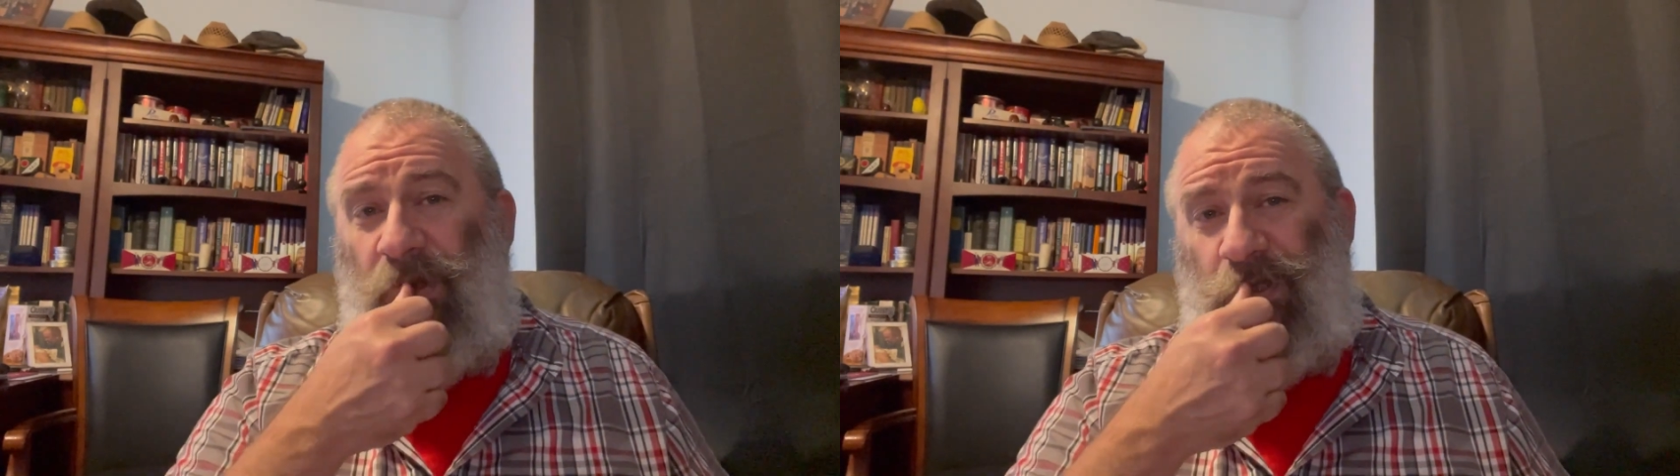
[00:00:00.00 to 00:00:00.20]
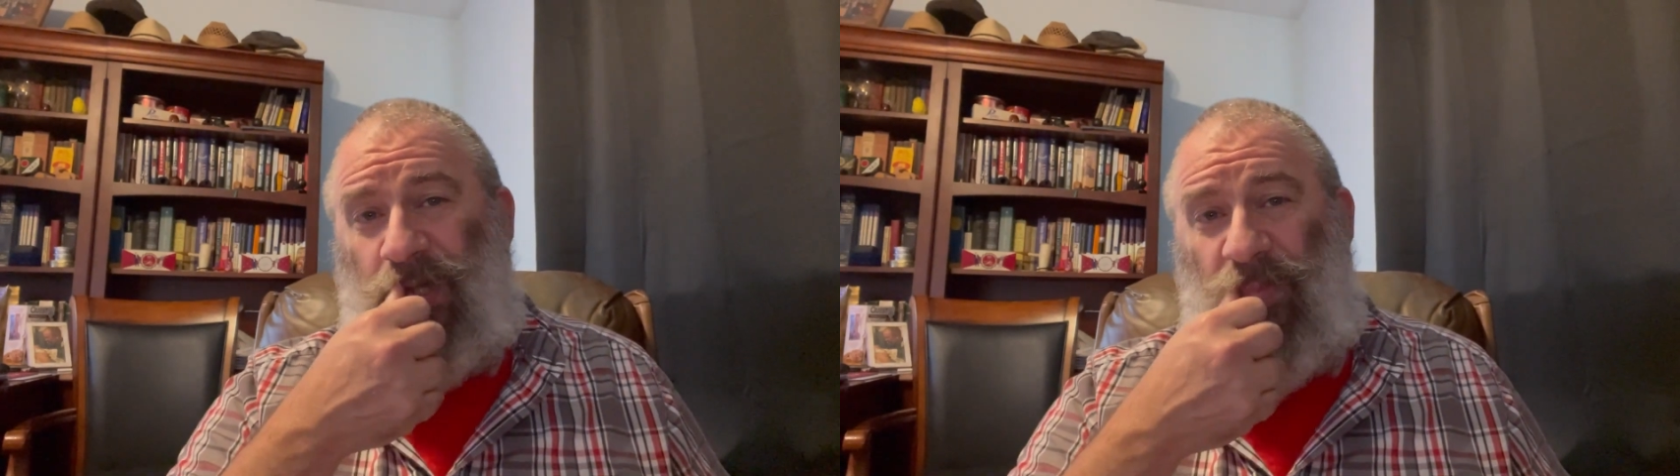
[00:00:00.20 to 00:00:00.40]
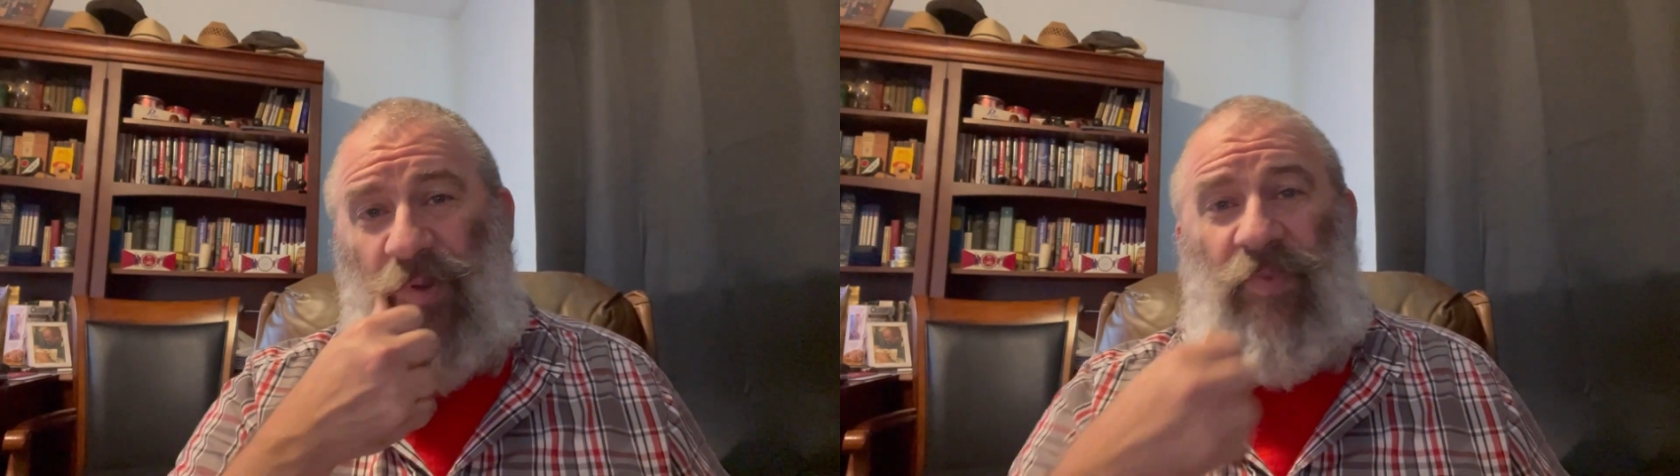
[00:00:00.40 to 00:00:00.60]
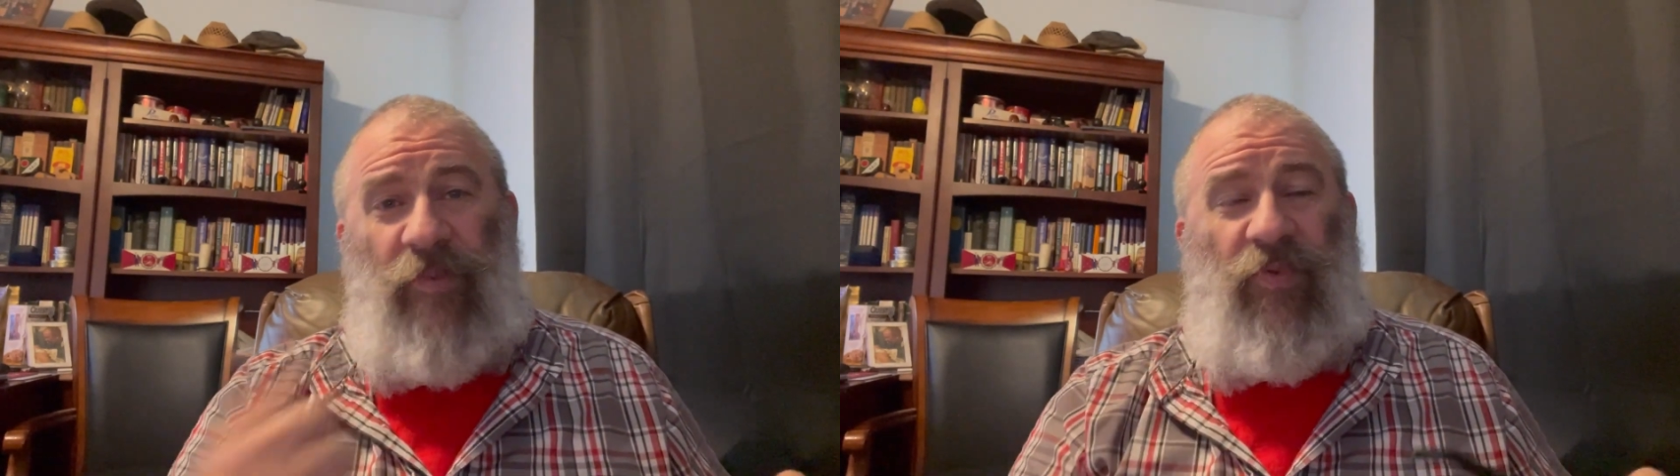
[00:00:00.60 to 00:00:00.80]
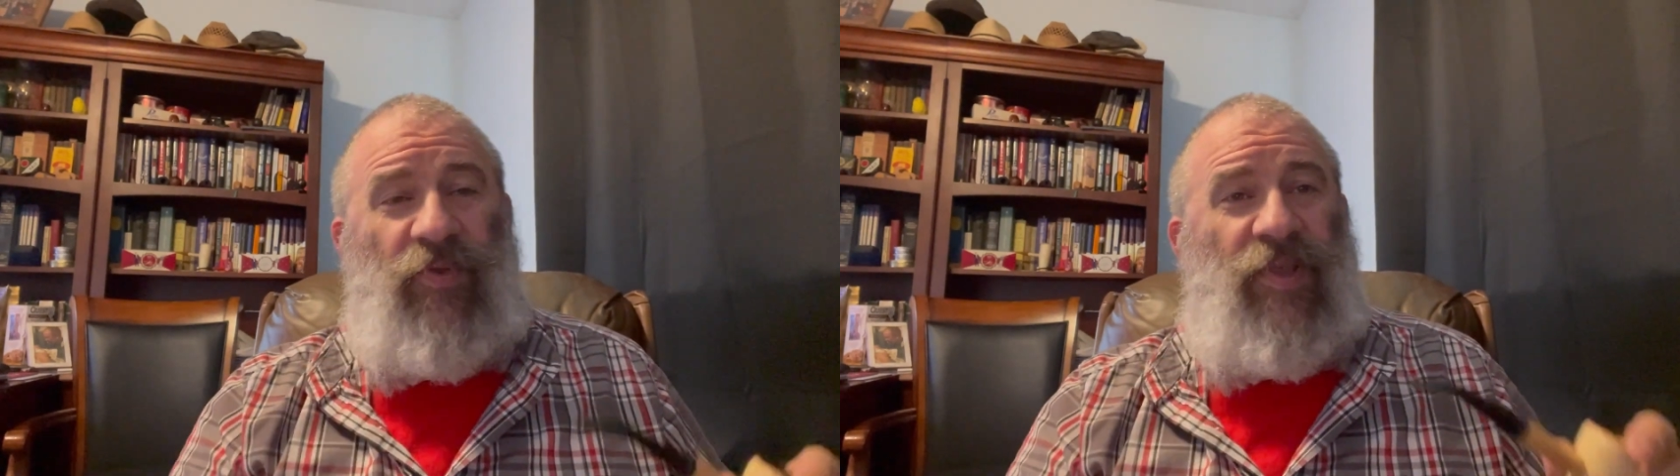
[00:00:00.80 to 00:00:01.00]
some of the
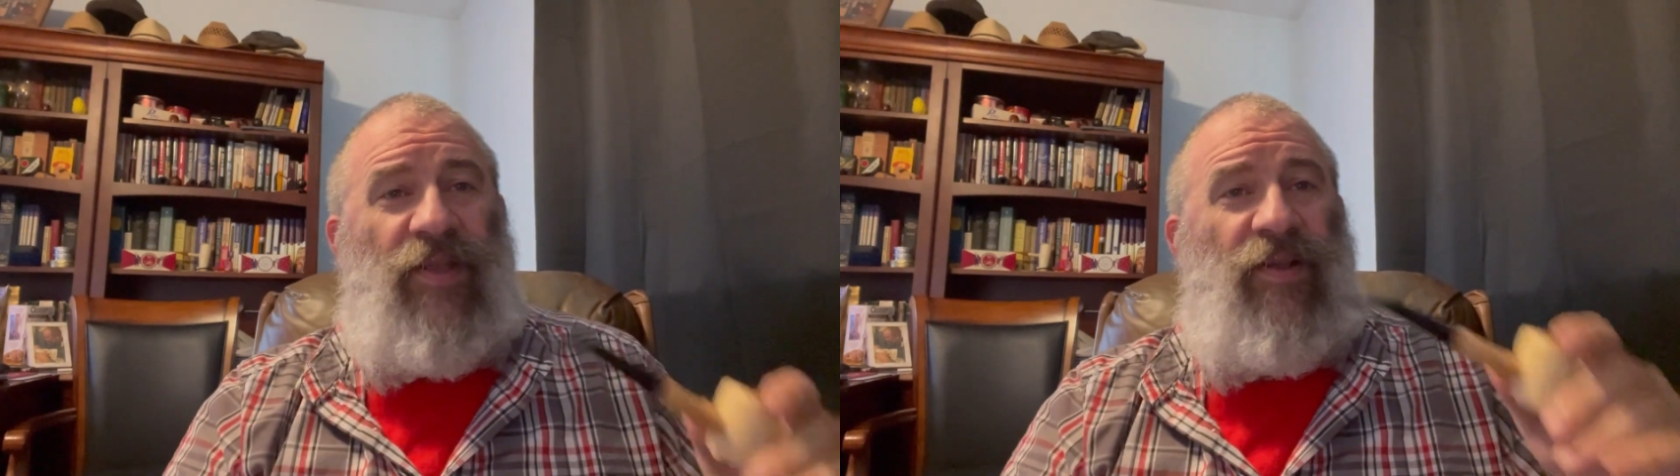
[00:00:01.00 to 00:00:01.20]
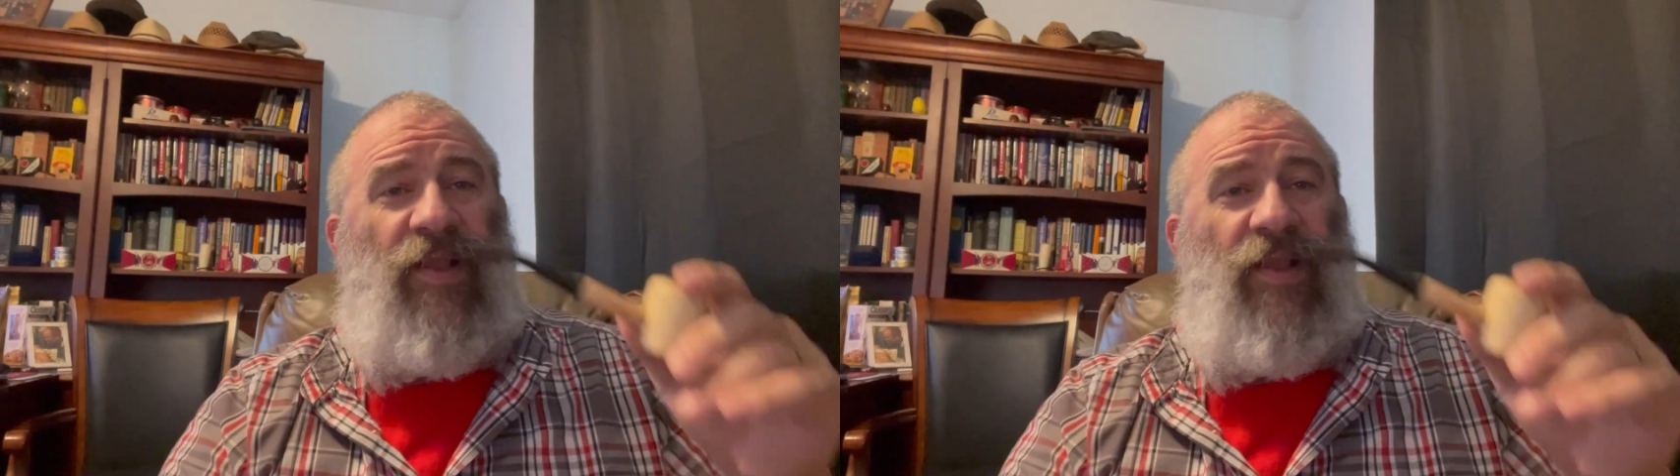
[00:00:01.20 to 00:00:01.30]
people that